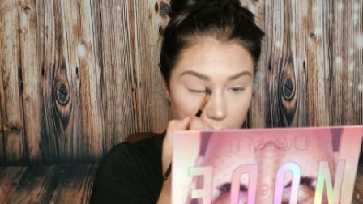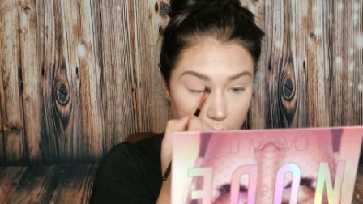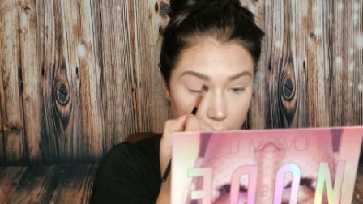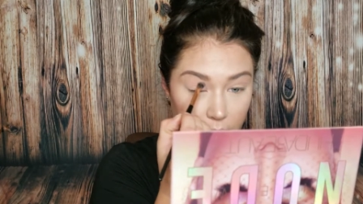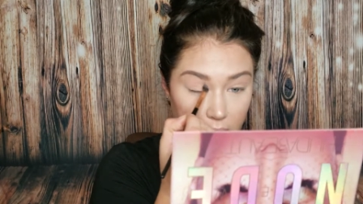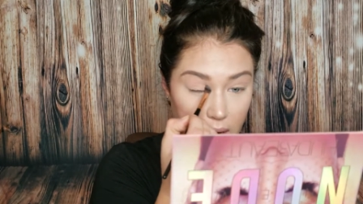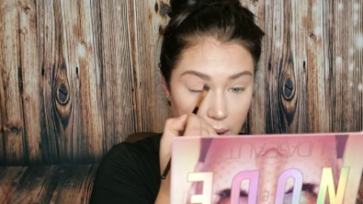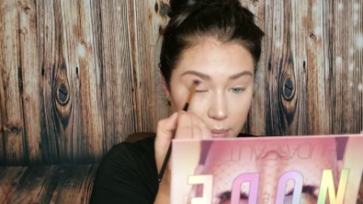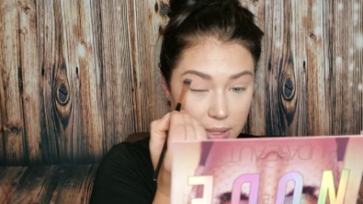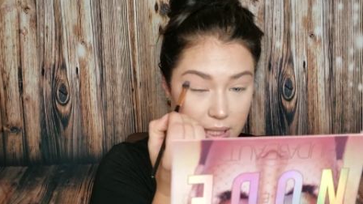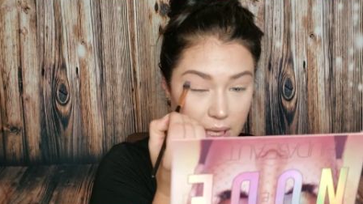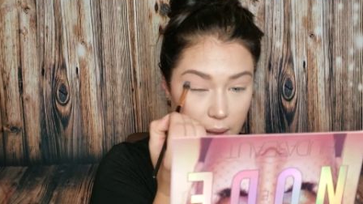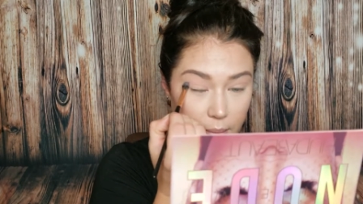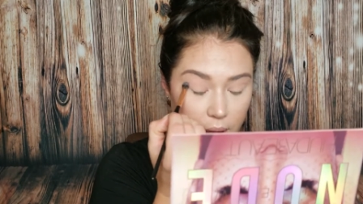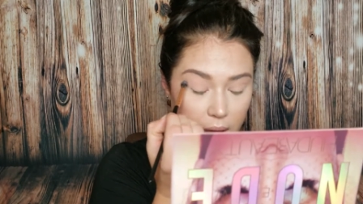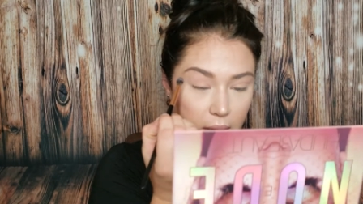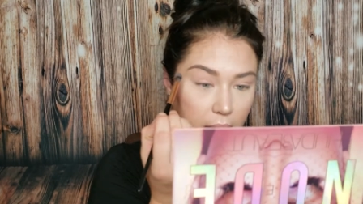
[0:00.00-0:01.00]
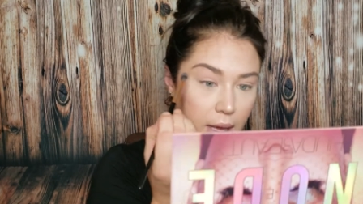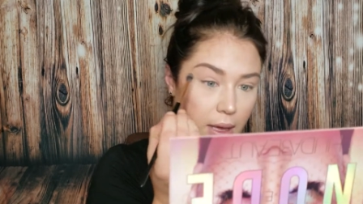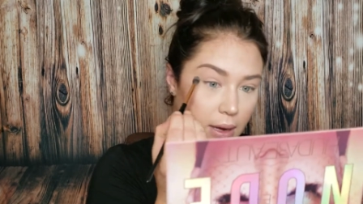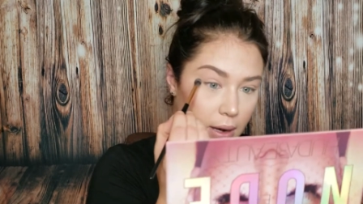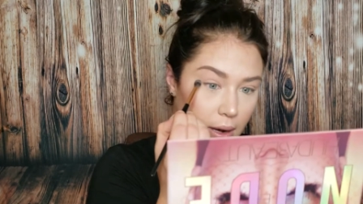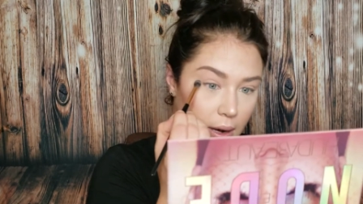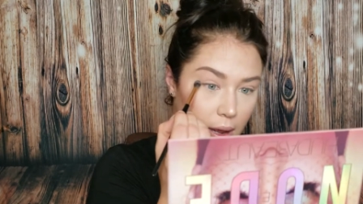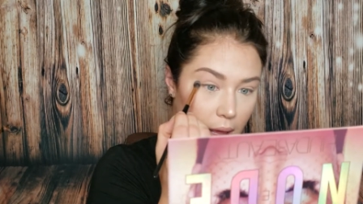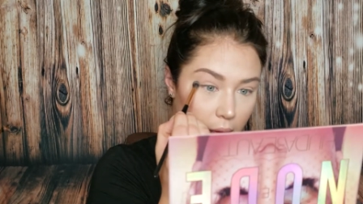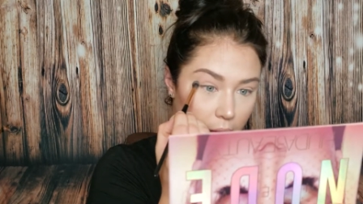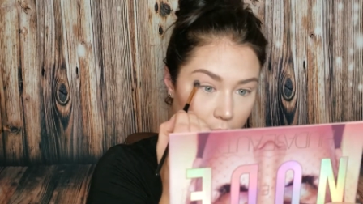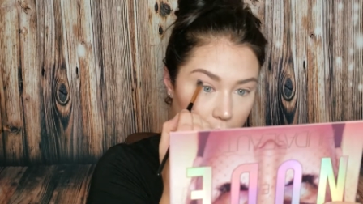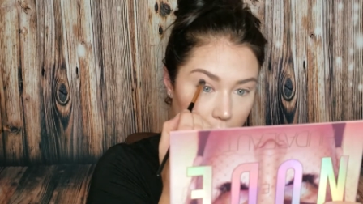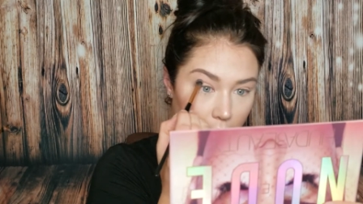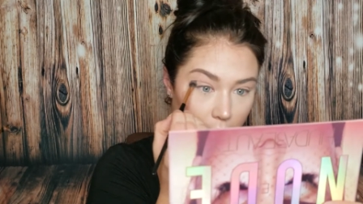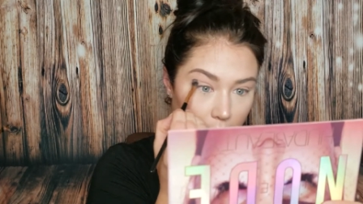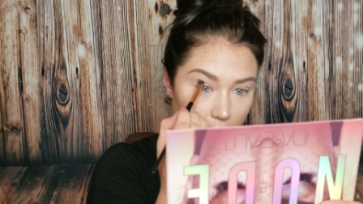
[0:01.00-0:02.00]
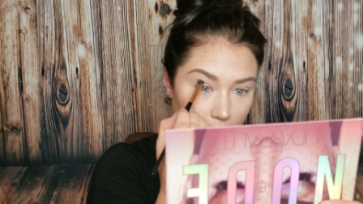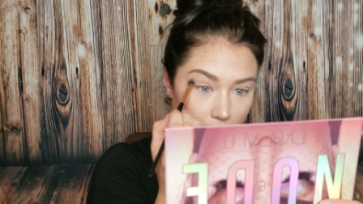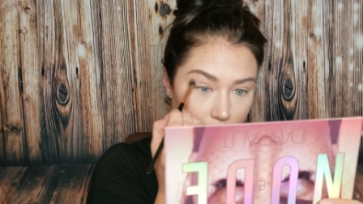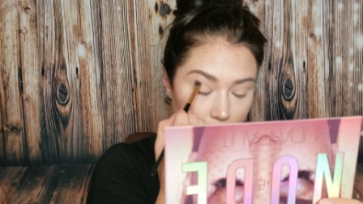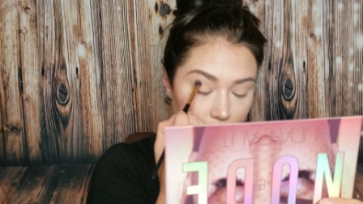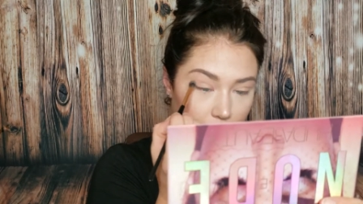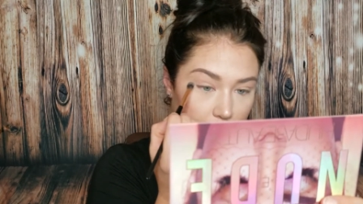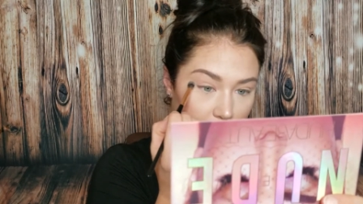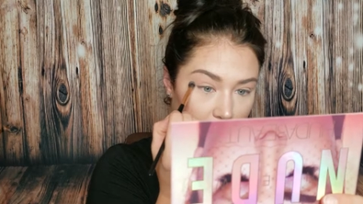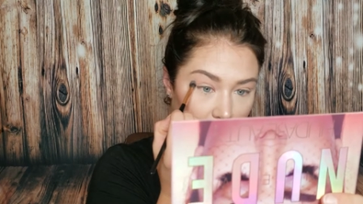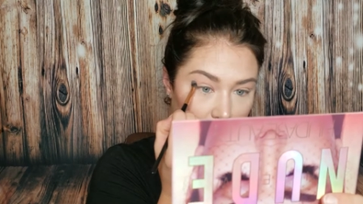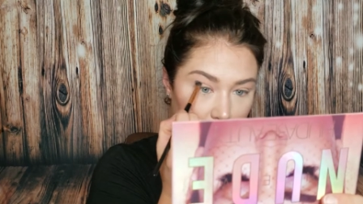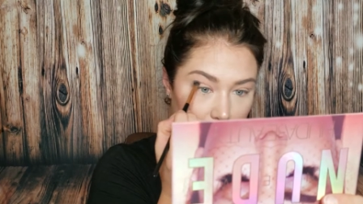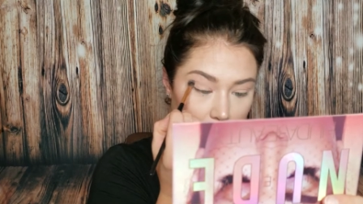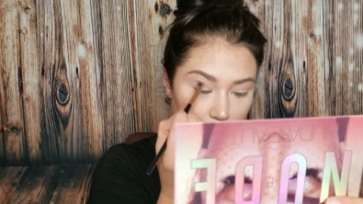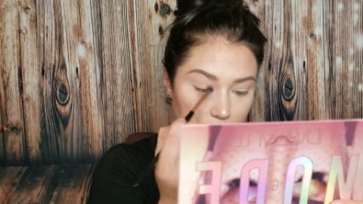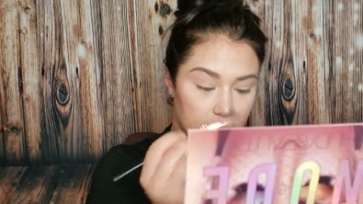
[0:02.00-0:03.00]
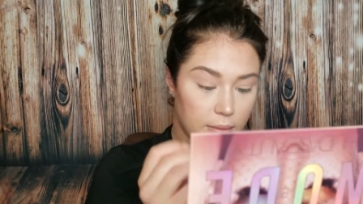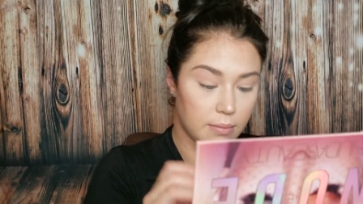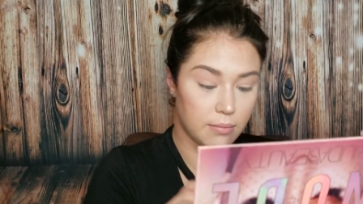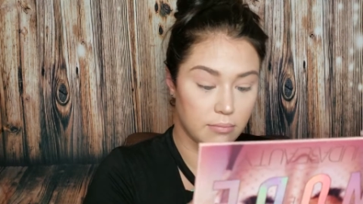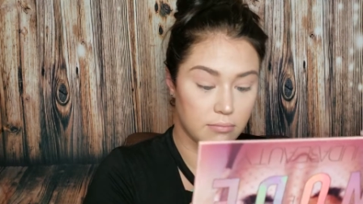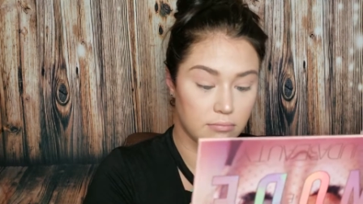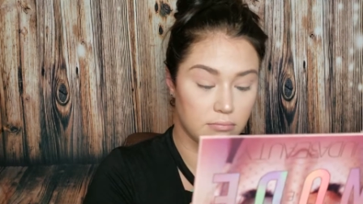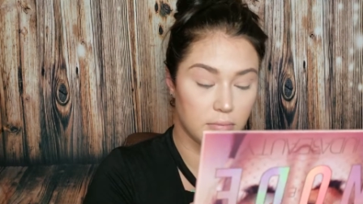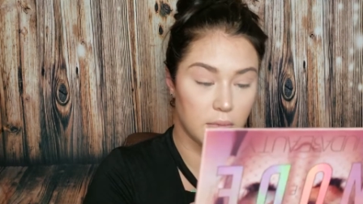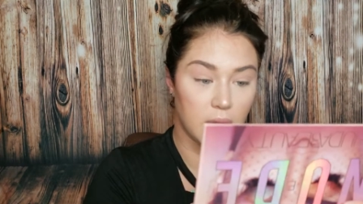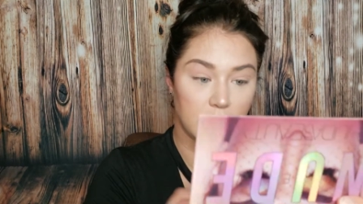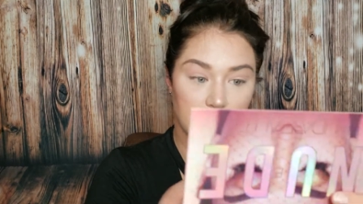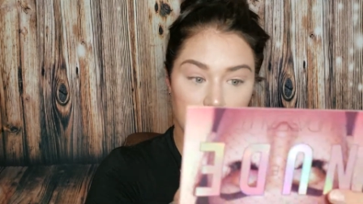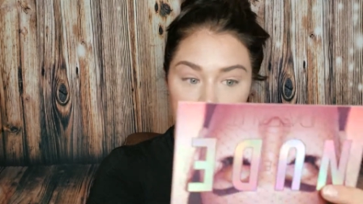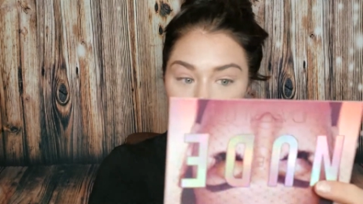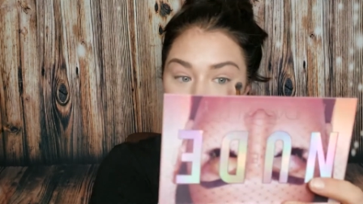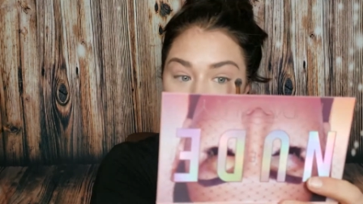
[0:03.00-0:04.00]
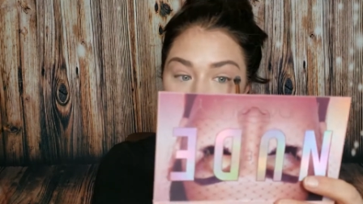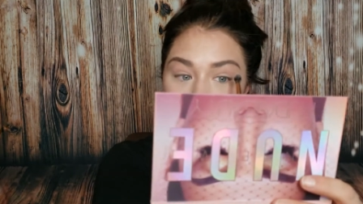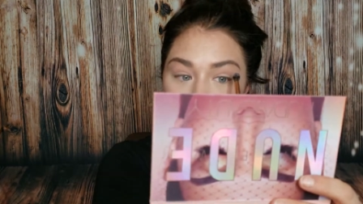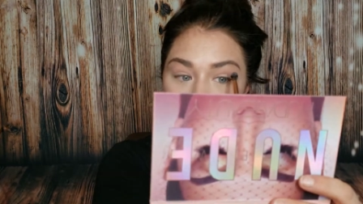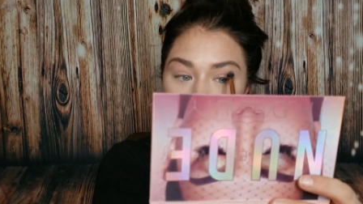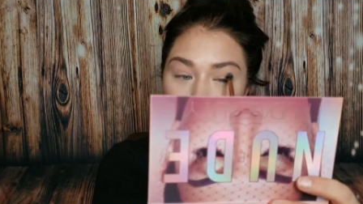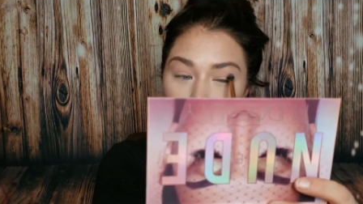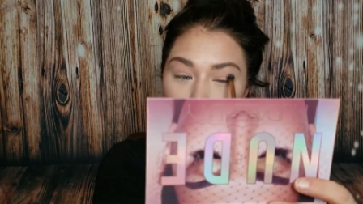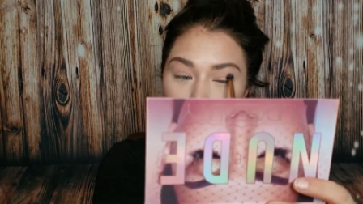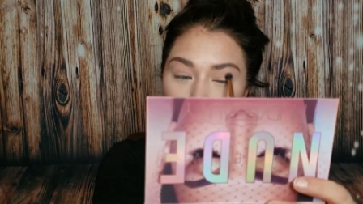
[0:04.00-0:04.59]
I'm not upset by it, but I just don't win them.